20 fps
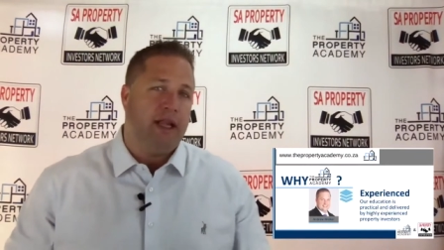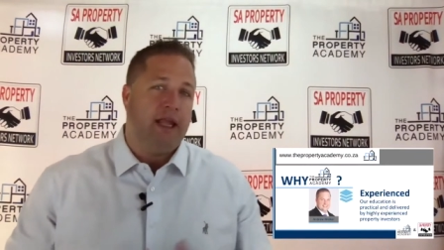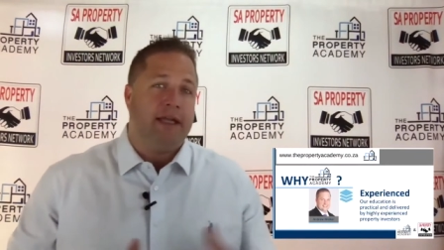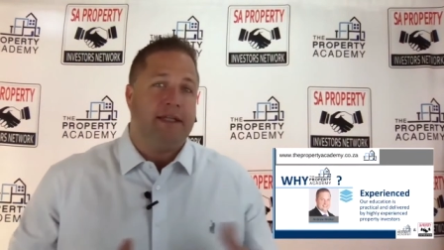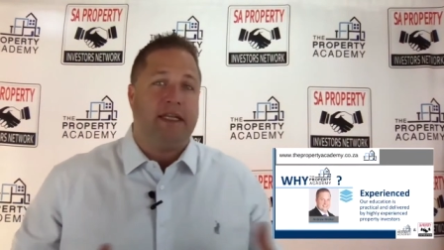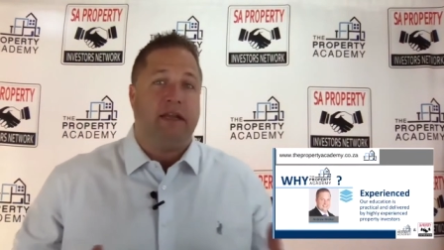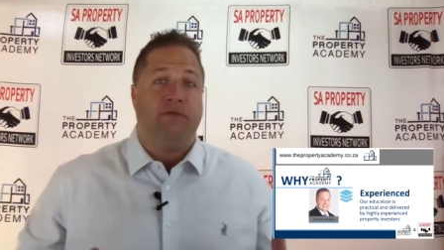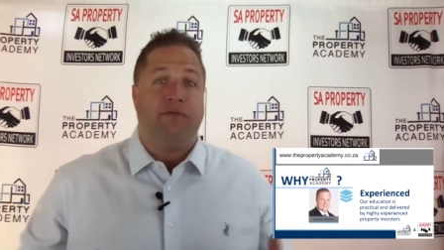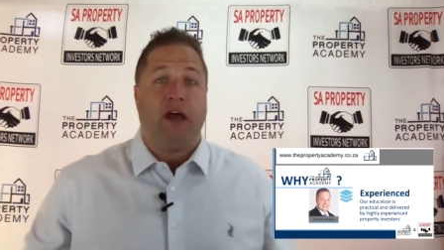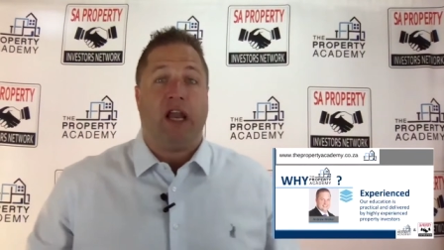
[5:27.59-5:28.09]

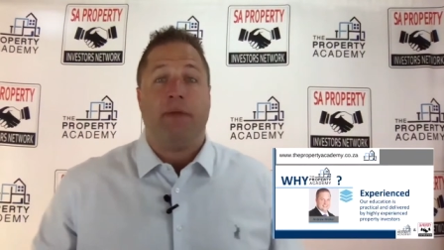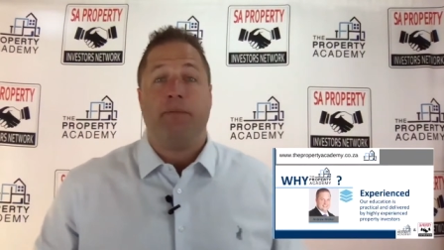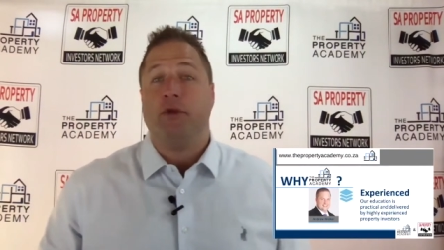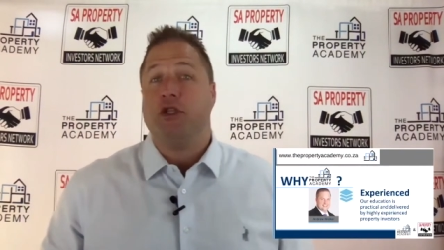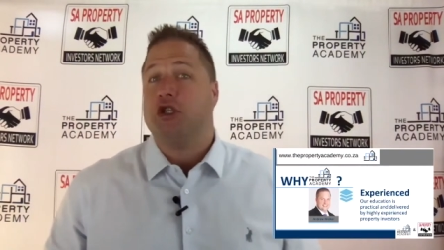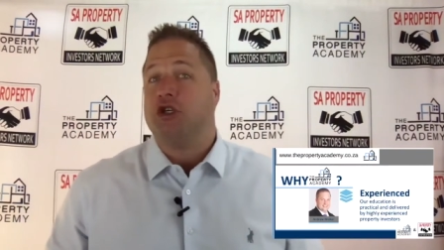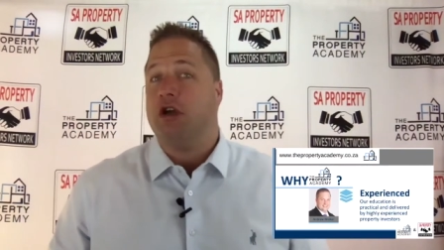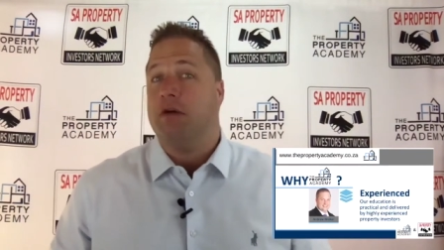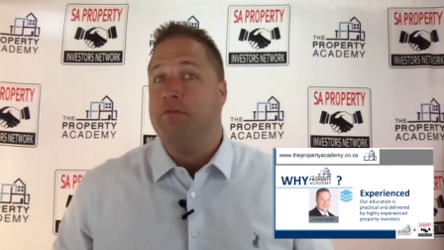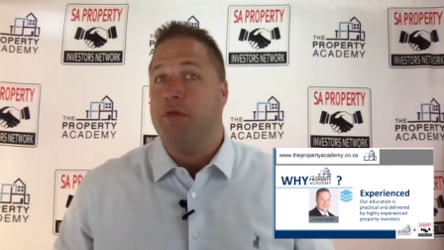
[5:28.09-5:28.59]
developments,
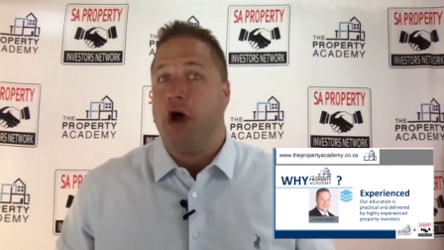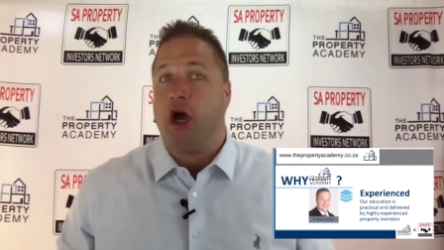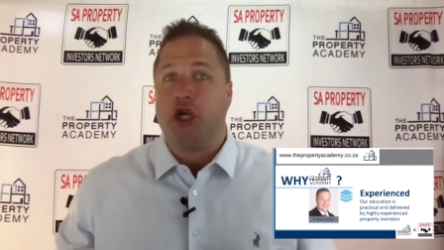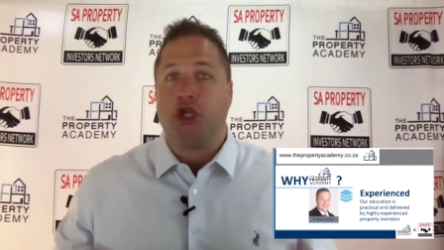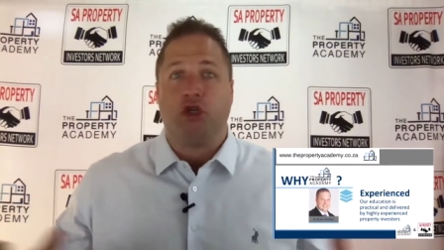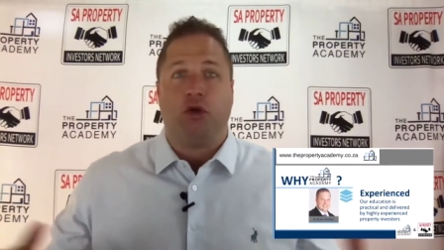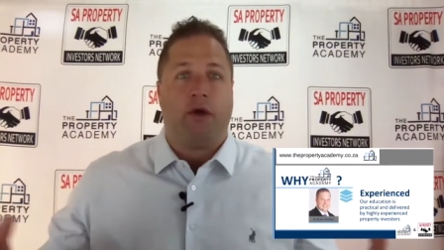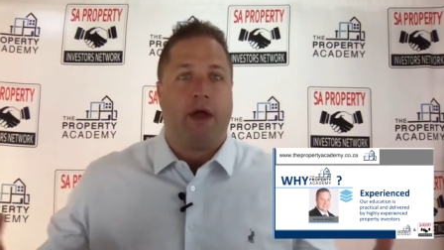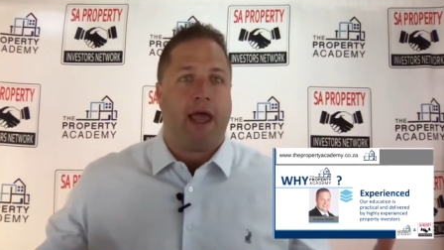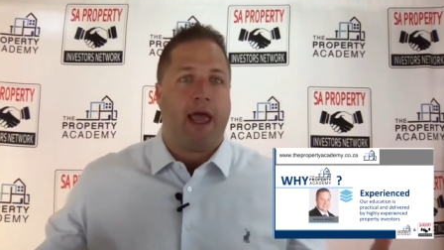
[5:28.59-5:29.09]

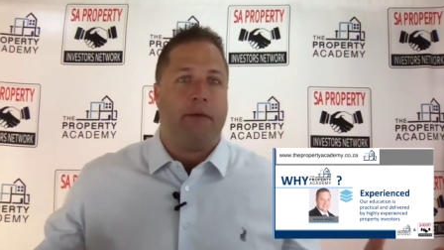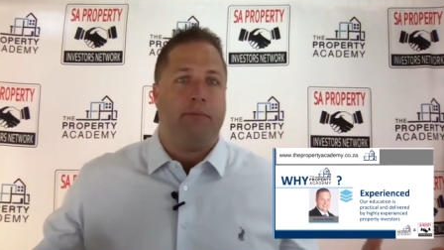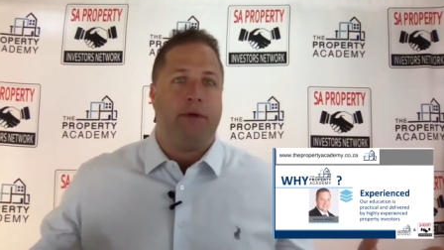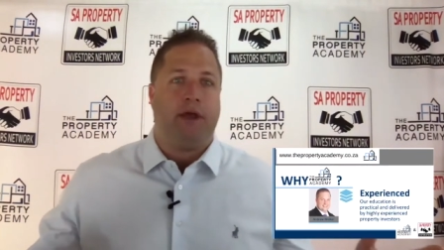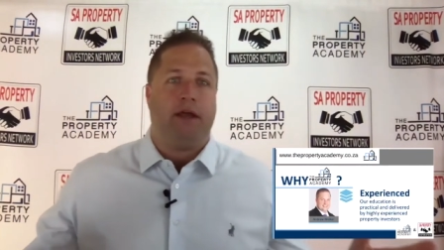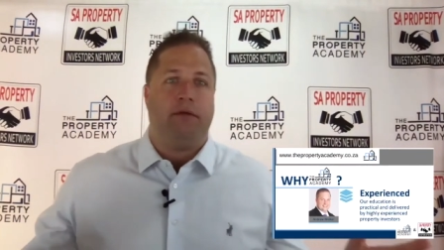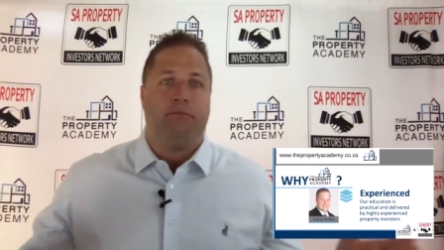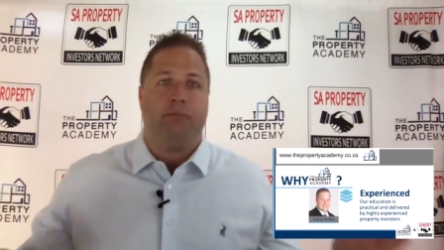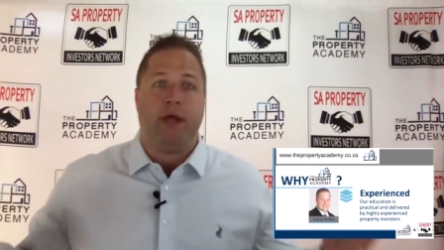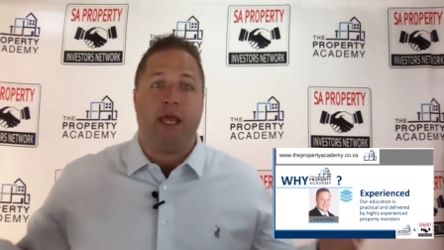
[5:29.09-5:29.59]
commercial
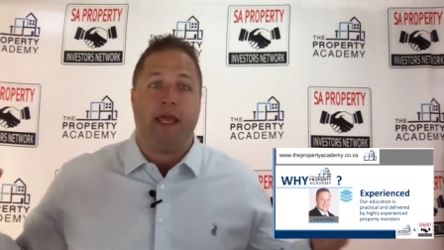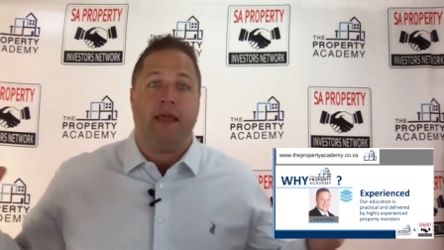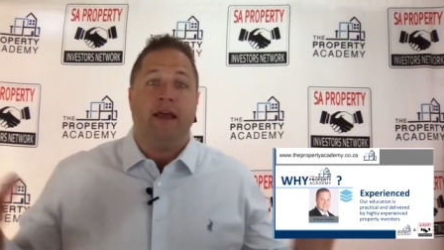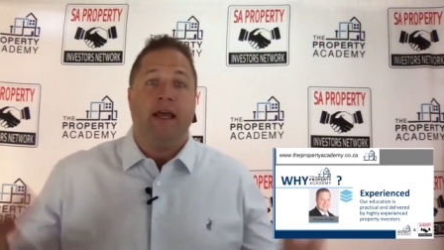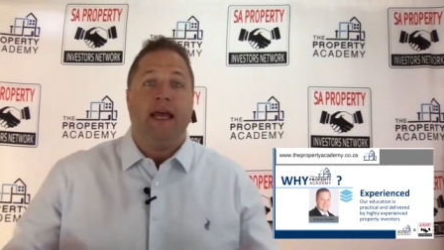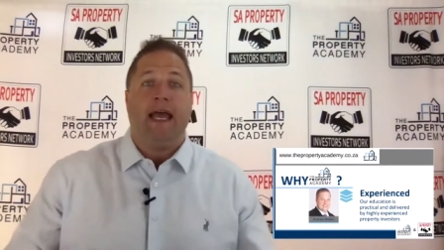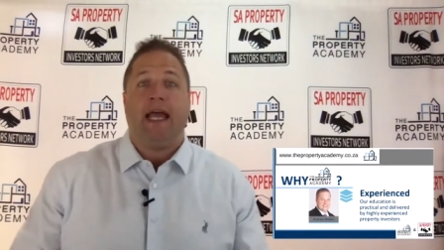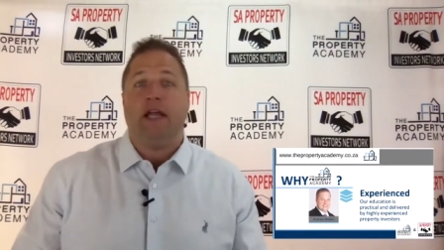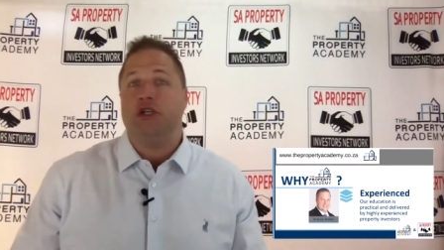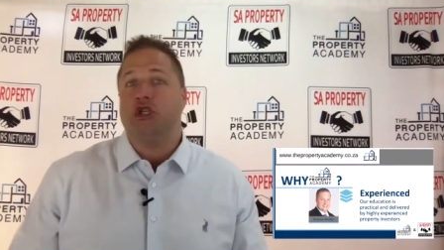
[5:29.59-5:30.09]
Airbnb,
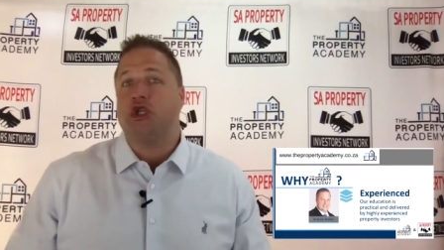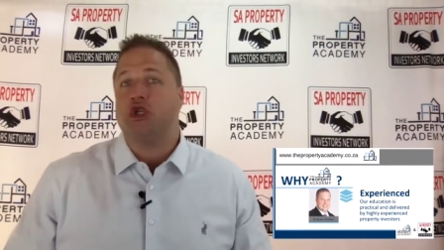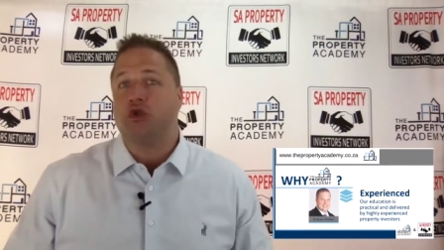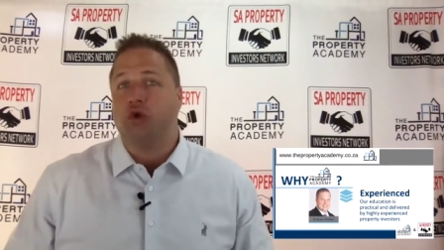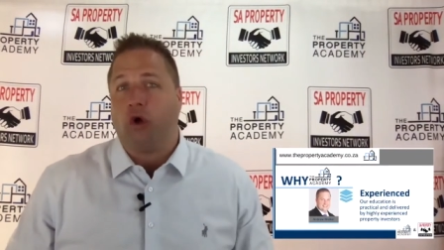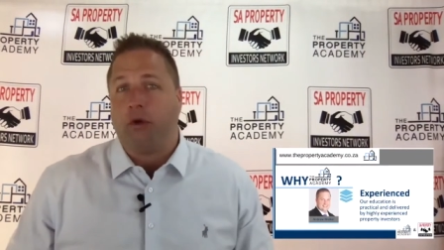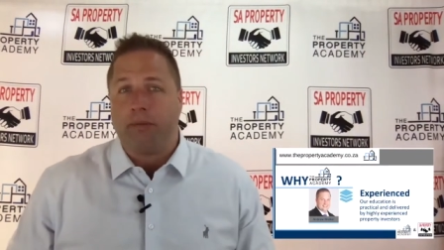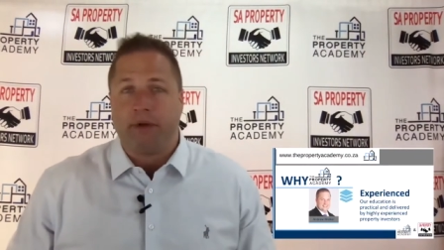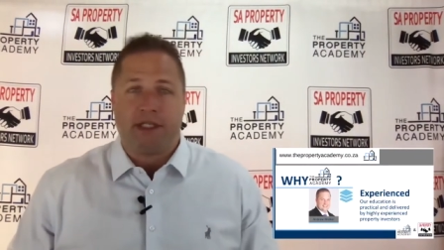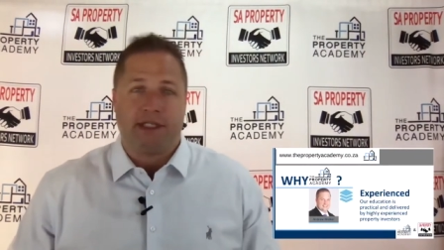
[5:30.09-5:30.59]

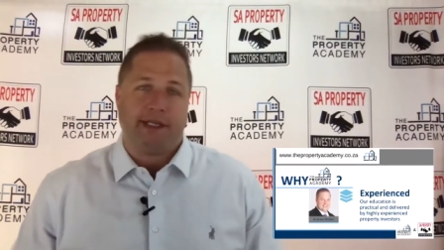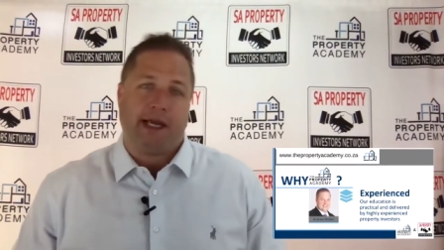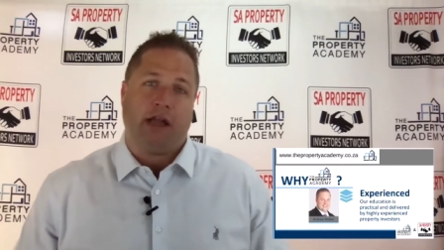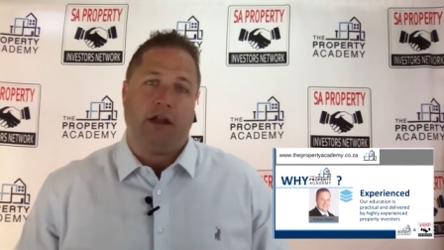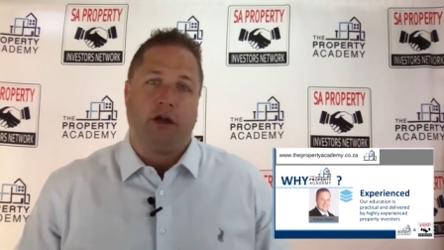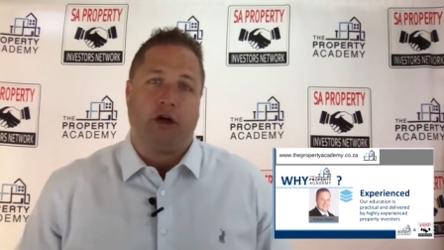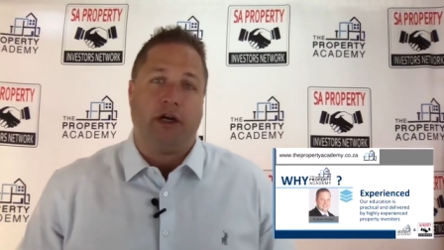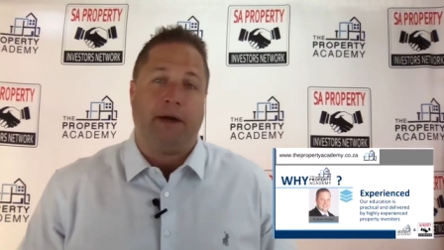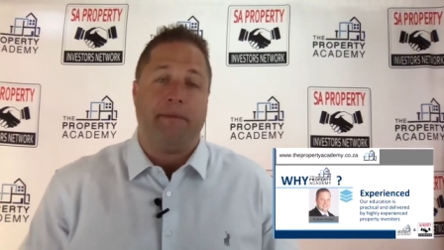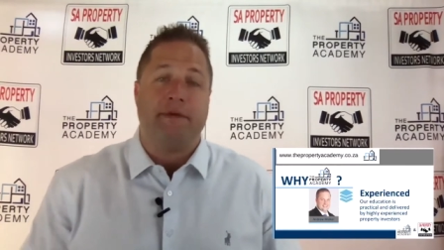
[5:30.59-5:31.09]
installment sale
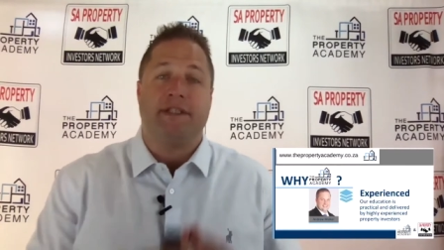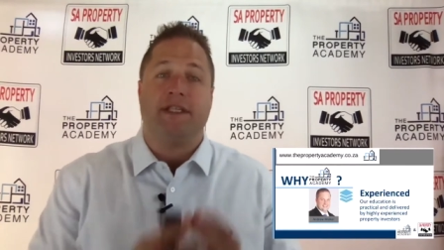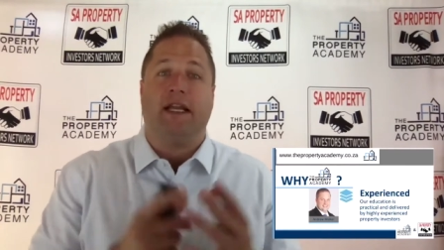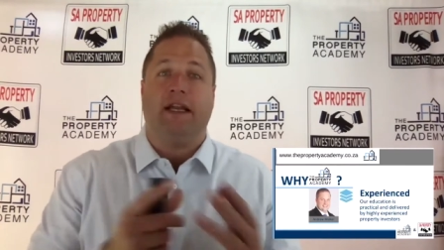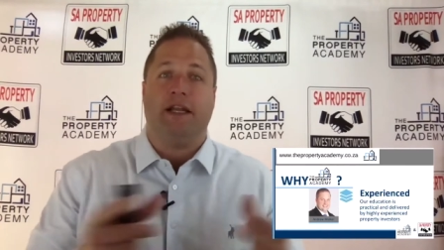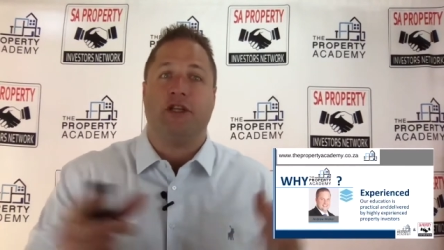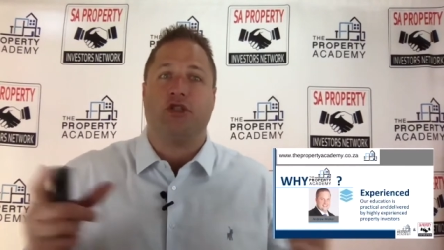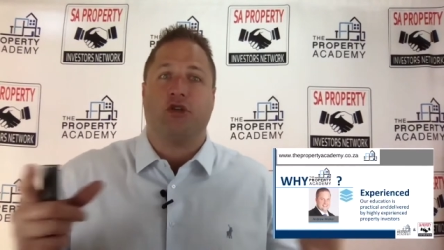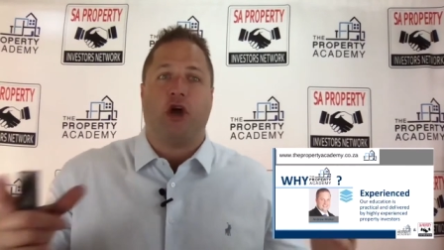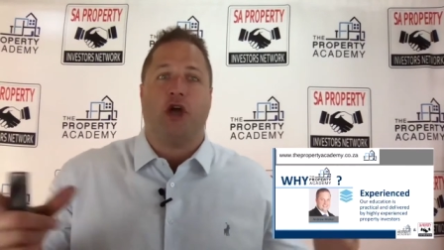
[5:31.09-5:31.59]
agreements. The
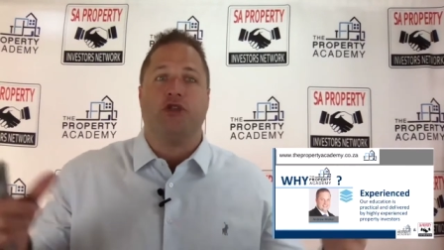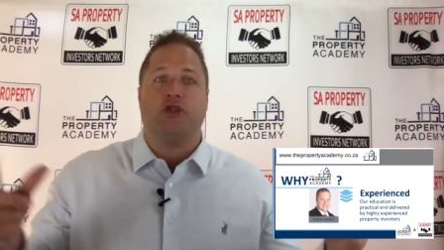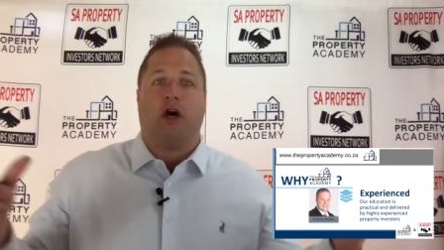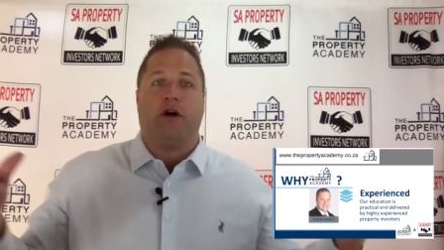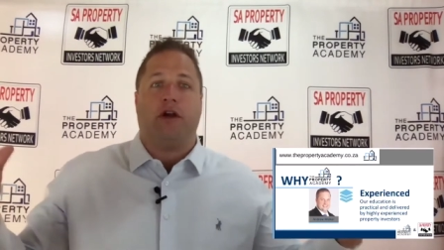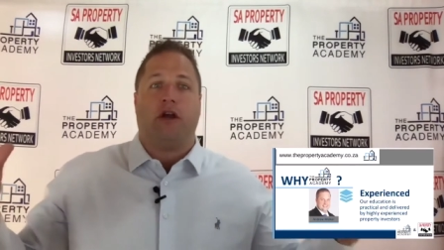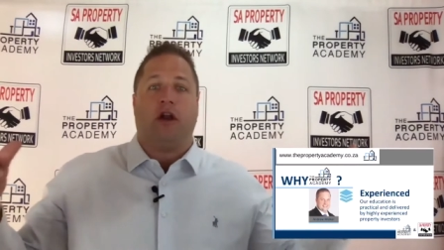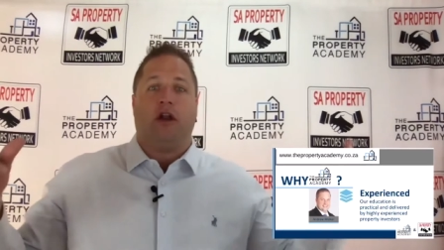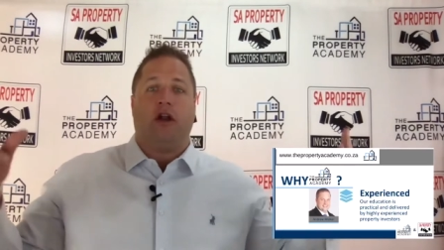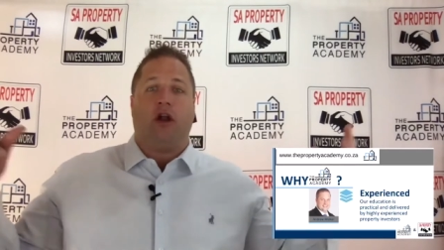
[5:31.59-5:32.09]
list goes on
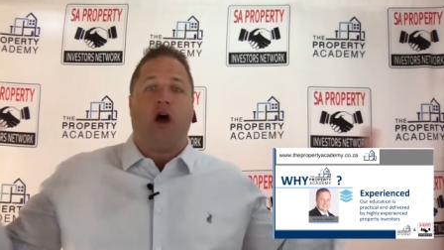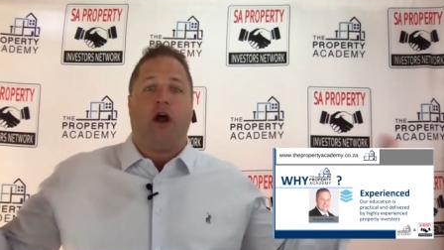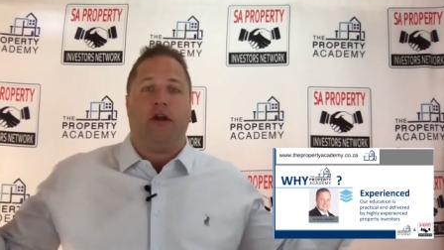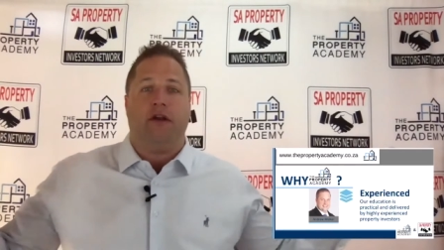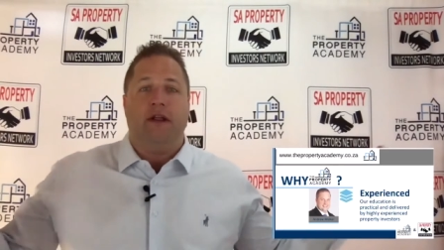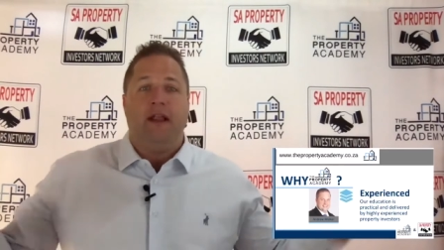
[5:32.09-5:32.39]
and on and on.